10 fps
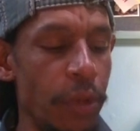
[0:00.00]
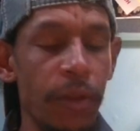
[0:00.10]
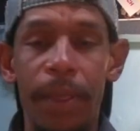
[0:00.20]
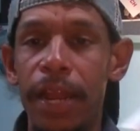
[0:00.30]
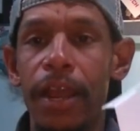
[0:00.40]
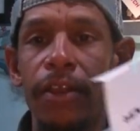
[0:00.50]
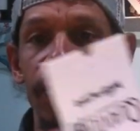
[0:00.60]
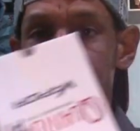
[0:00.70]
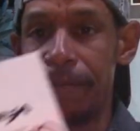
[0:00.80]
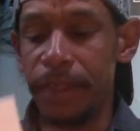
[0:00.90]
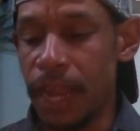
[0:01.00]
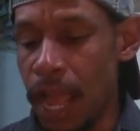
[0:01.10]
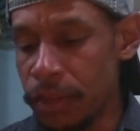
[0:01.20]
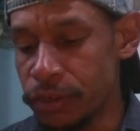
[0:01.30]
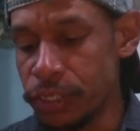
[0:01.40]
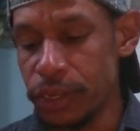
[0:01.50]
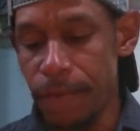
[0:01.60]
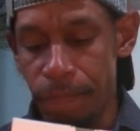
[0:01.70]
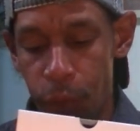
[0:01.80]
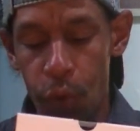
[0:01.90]
when you're paying $150
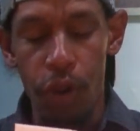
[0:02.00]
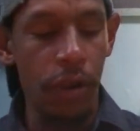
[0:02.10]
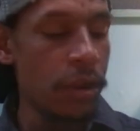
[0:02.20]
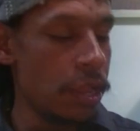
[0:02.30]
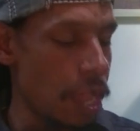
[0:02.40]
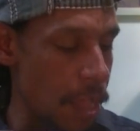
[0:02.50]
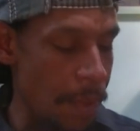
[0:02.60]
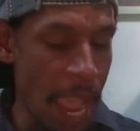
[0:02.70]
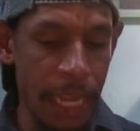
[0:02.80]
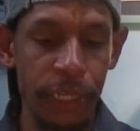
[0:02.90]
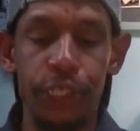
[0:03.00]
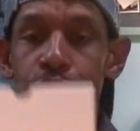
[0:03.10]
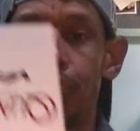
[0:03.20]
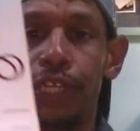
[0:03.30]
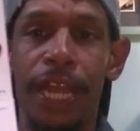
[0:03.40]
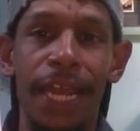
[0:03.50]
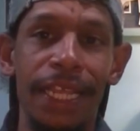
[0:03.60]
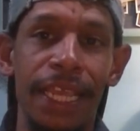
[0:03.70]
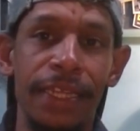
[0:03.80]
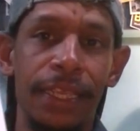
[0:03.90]
for a package, you should not
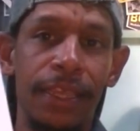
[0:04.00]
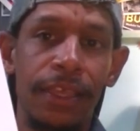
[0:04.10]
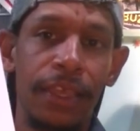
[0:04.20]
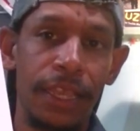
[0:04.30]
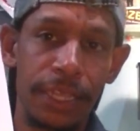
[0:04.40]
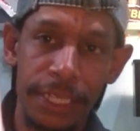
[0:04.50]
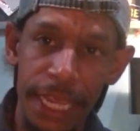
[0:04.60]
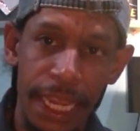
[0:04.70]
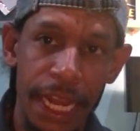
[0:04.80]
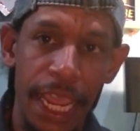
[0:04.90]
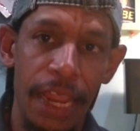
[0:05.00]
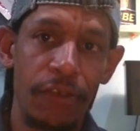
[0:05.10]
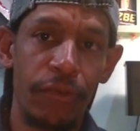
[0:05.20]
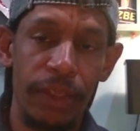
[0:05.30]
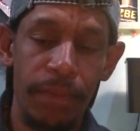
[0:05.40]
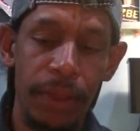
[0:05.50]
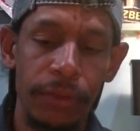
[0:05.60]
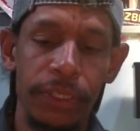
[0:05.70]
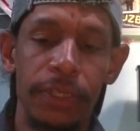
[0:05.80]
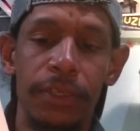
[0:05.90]
get uh, secondhand
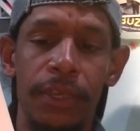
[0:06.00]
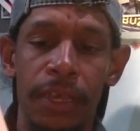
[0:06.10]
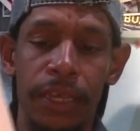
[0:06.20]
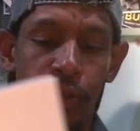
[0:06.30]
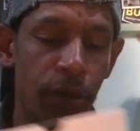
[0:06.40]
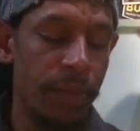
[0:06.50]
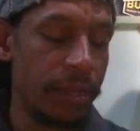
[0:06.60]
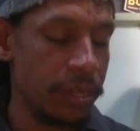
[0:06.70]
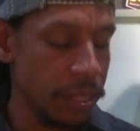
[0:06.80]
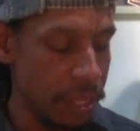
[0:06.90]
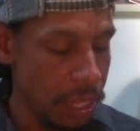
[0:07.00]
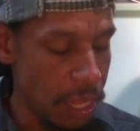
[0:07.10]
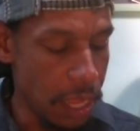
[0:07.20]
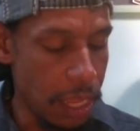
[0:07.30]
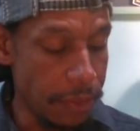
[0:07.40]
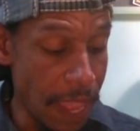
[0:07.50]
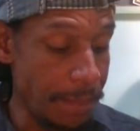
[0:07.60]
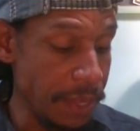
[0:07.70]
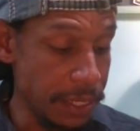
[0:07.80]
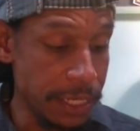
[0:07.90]
rebuilt uh, equipment. Uh,
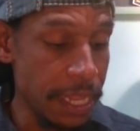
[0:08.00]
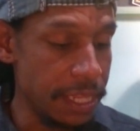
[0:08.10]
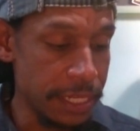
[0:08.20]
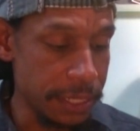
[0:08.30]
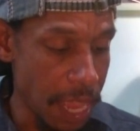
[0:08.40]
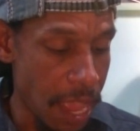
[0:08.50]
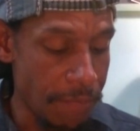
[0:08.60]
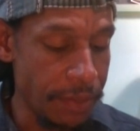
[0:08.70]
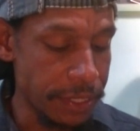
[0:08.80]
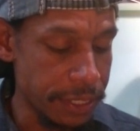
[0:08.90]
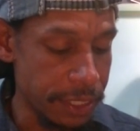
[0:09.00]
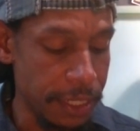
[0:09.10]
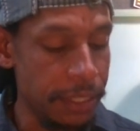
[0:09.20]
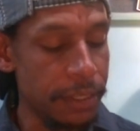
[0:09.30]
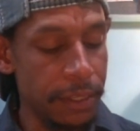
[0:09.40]
that being said, this is obviously,